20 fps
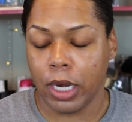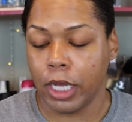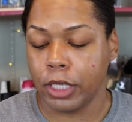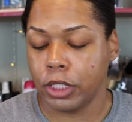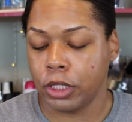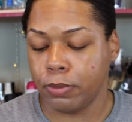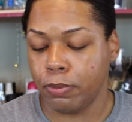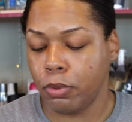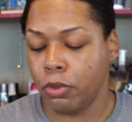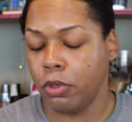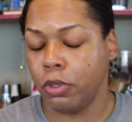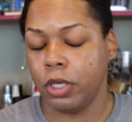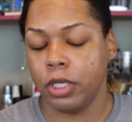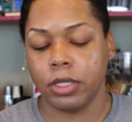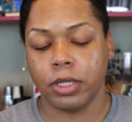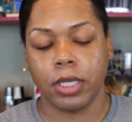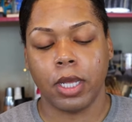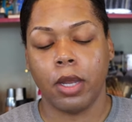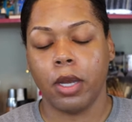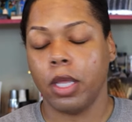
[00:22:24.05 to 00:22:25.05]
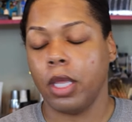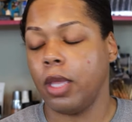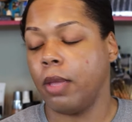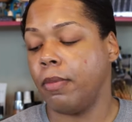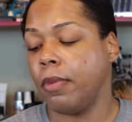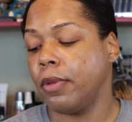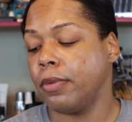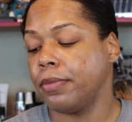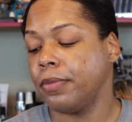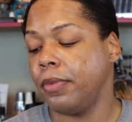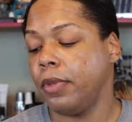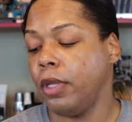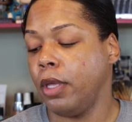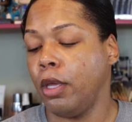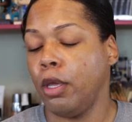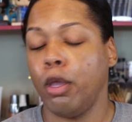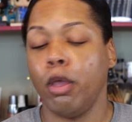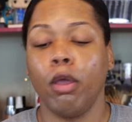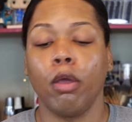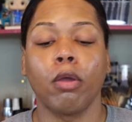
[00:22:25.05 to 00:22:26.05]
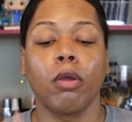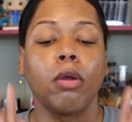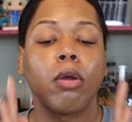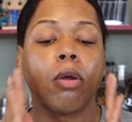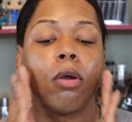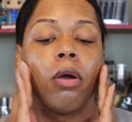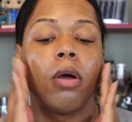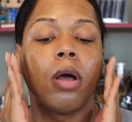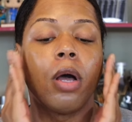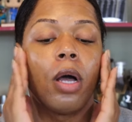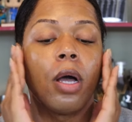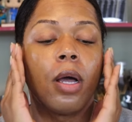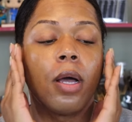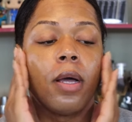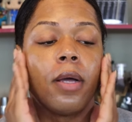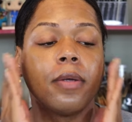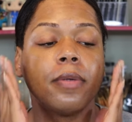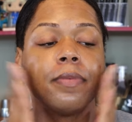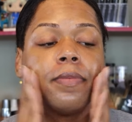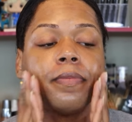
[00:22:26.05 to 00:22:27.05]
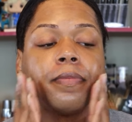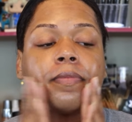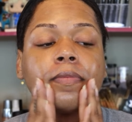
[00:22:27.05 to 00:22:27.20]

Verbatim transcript: and I just pull this out and give me, yeah, girl, uh-huh.